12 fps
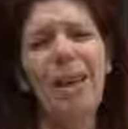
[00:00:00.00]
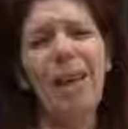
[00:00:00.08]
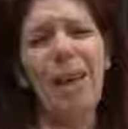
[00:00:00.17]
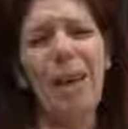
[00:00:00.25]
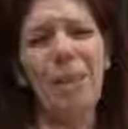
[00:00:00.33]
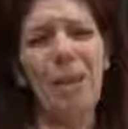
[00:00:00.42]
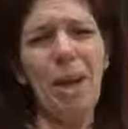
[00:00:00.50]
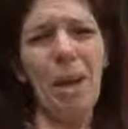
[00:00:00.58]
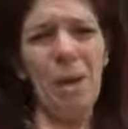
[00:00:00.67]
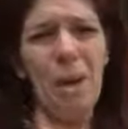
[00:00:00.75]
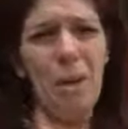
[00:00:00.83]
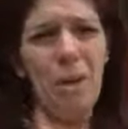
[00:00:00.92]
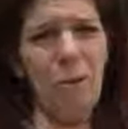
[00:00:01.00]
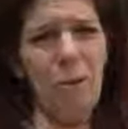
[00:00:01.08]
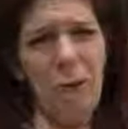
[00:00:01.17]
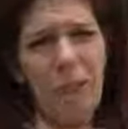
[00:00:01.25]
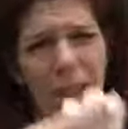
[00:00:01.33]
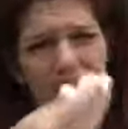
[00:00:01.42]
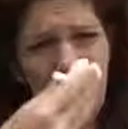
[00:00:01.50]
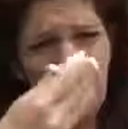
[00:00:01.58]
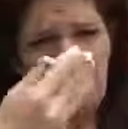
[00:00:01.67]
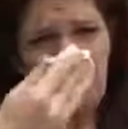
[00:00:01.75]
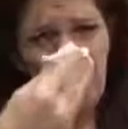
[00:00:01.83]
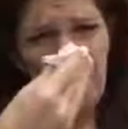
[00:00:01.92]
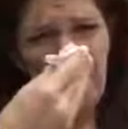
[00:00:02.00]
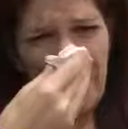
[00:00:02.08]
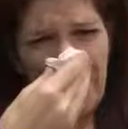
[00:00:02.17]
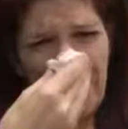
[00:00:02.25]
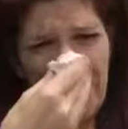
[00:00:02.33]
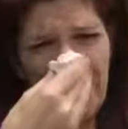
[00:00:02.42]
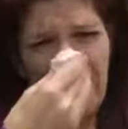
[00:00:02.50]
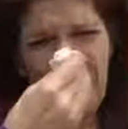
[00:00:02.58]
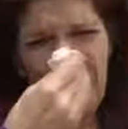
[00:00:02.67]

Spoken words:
I'm not qualified to heal humanity.